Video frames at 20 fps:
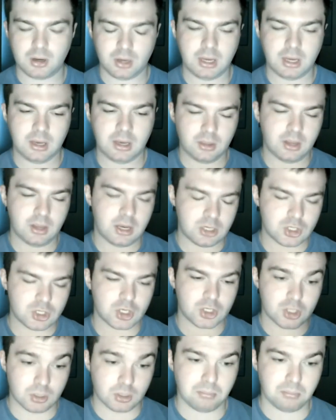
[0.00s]
in
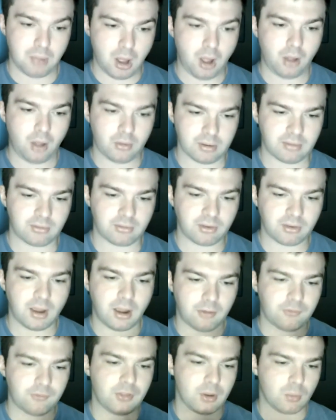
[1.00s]
just the mall
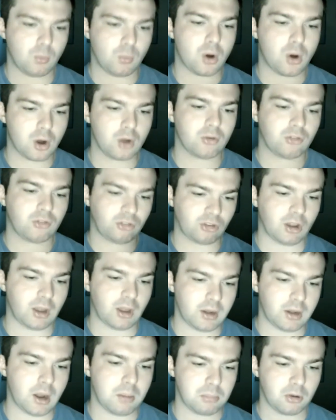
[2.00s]
itself, there were
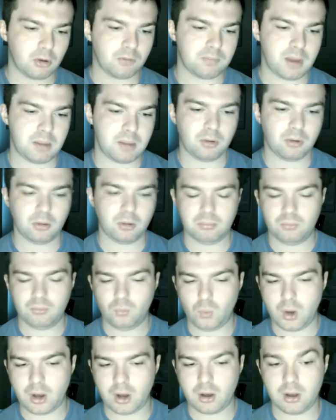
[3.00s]
a number of people
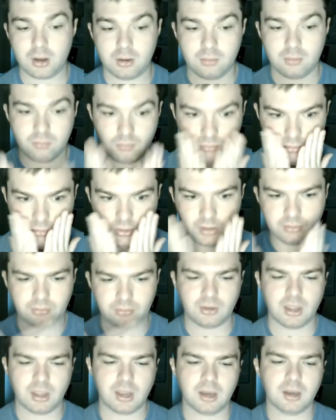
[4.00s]
wearing
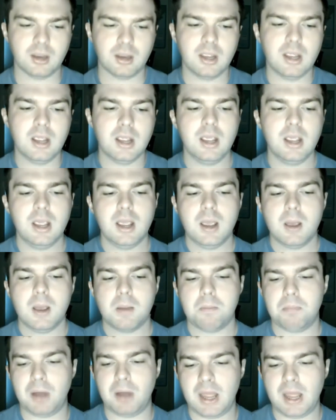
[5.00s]
this thing.
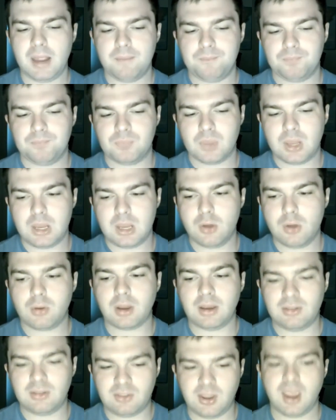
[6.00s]
But you
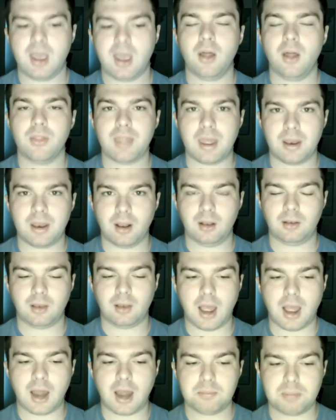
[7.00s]
can tell that a
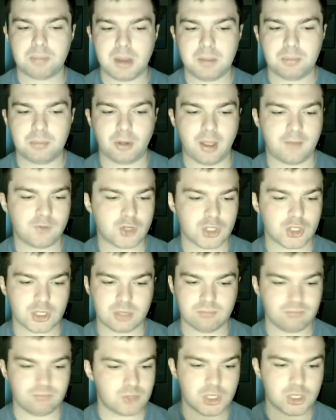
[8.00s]
lot of people have
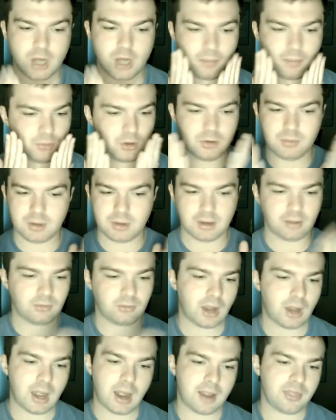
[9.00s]
just stopped doing
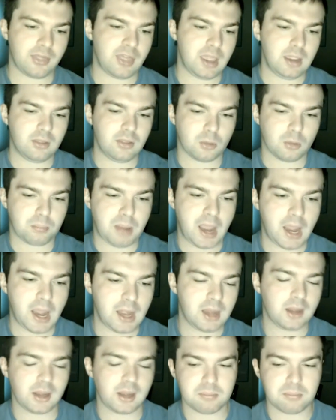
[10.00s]
this. And I think they're
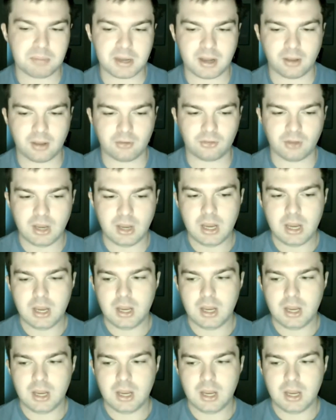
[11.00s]
panicking because